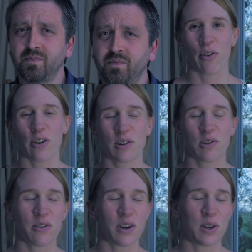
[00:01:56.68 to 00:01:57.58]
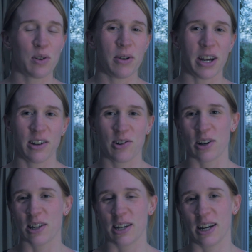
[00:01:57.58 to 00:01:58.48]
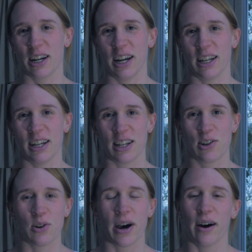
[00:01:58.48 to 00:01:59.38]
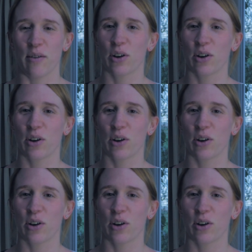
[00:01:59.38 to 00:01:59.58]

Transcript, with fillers: For a story to be interesting, it needs to have